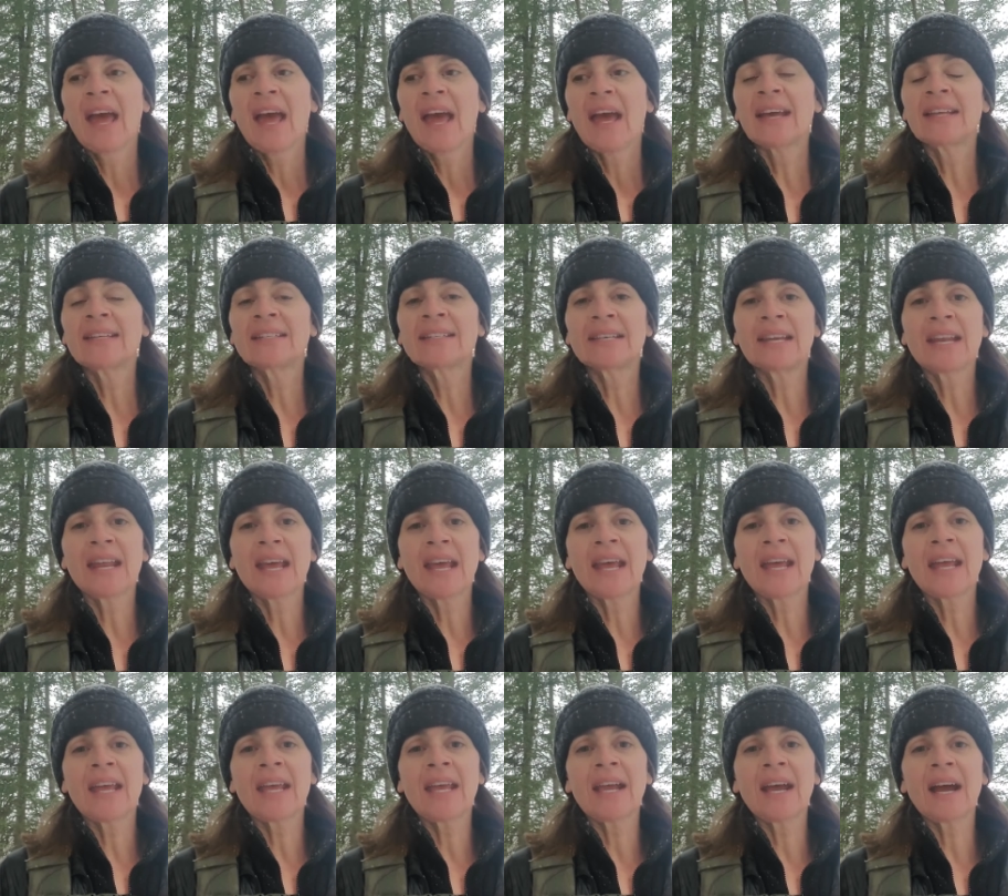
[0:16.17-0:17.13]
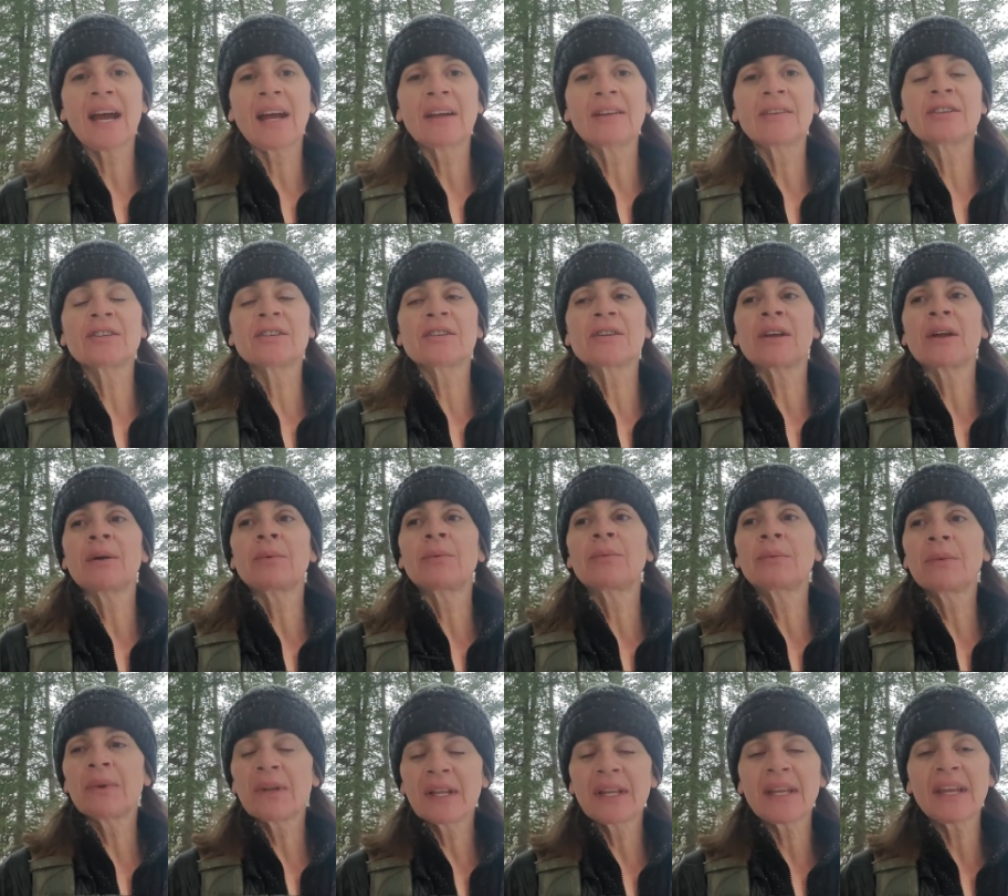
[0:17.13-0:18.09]
And today, I just
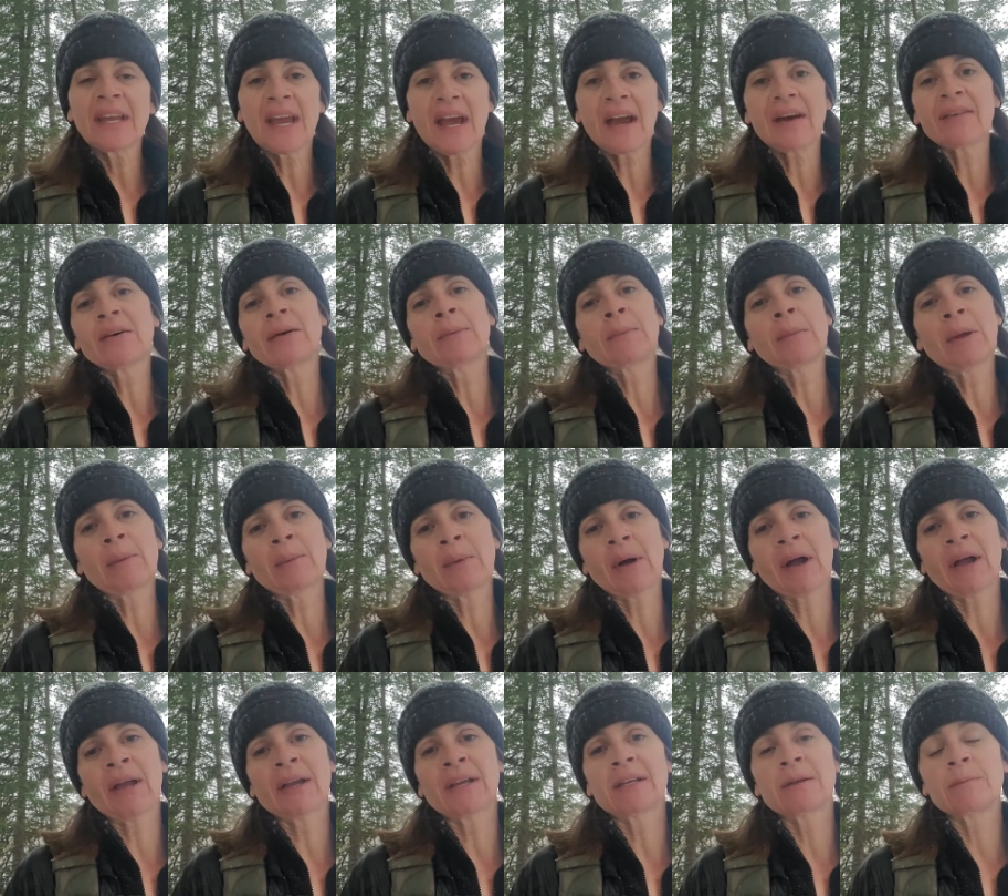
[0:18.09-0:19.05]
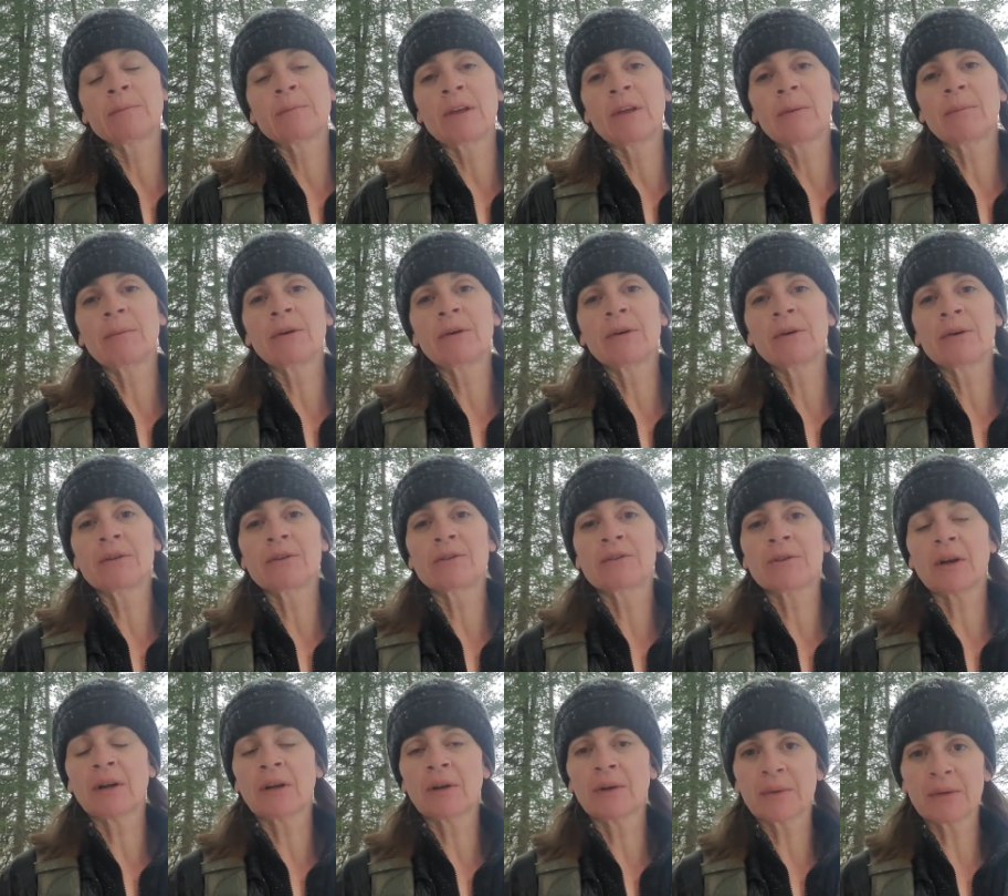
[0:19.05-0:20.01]
really have on my mind people who
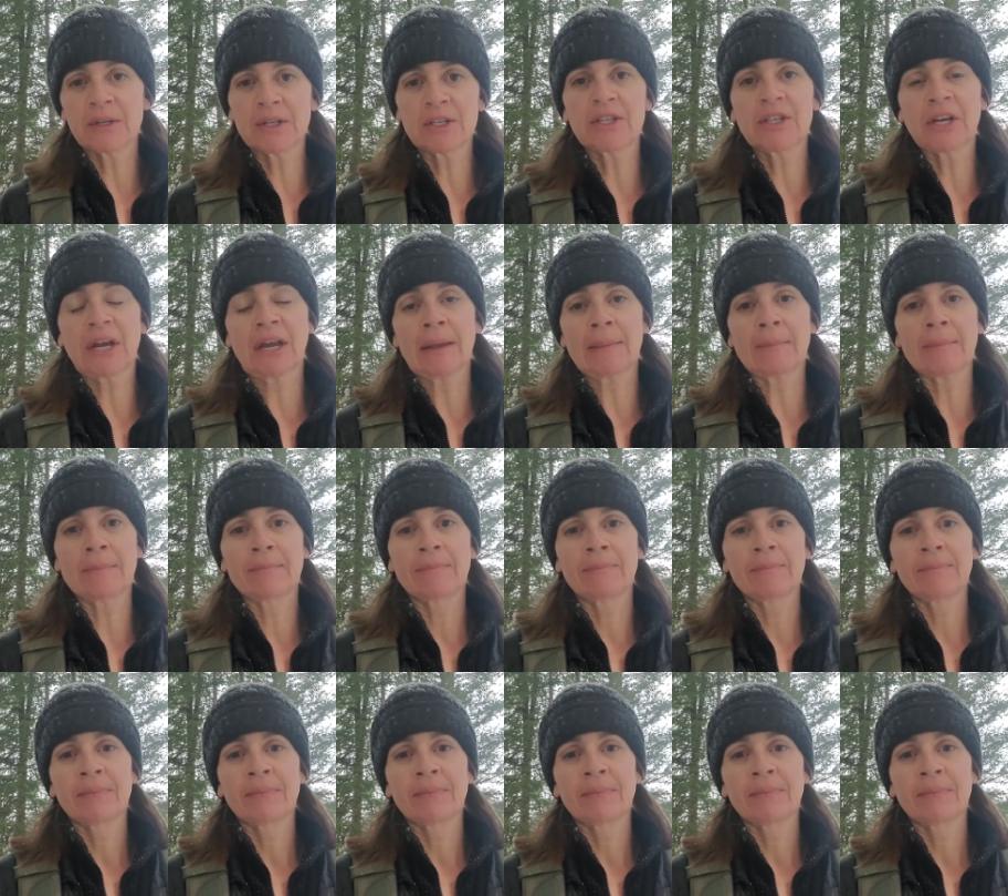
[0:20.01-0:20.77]
struggle with shame.